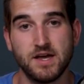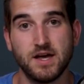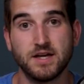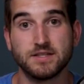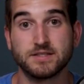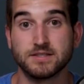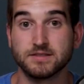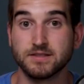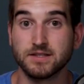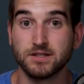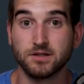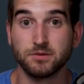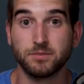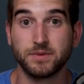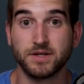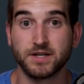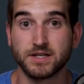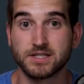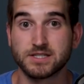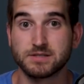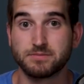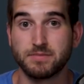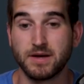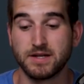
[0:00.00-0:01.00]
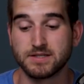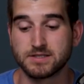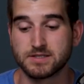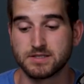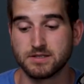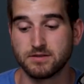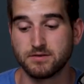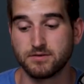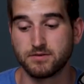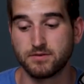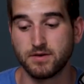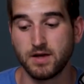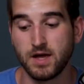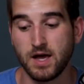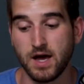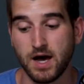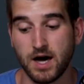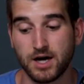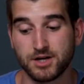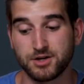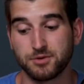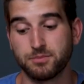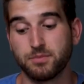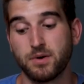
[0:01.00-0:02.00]
It's a little bit expensive,
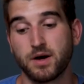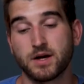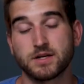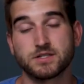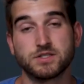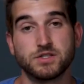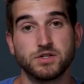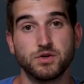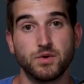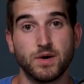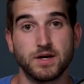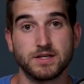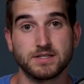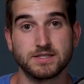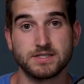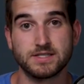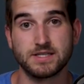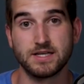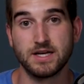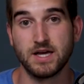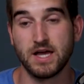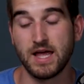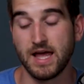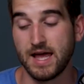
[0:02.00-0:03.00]
$100 US